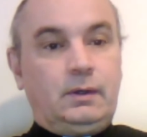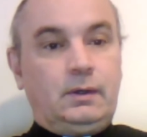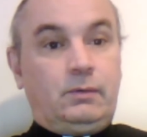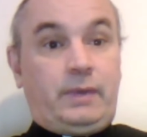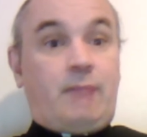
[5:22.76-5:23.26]

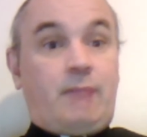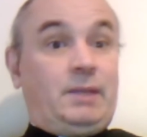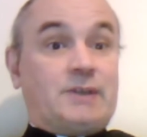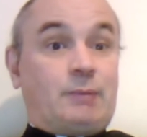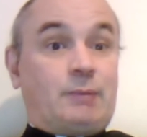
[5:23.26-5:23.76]
Well, that
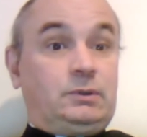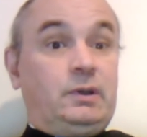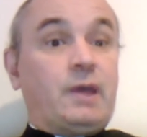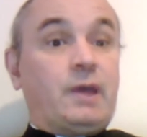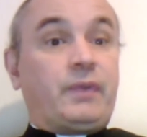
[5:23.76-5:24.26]
means
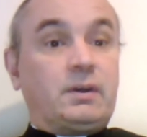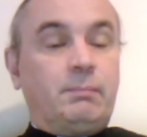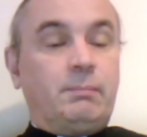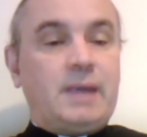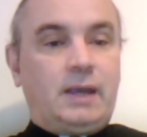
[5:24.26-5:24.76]
absolutely nothing
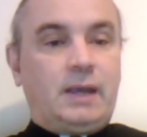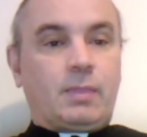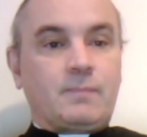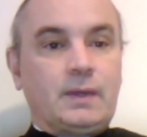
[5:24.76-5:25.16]
to me.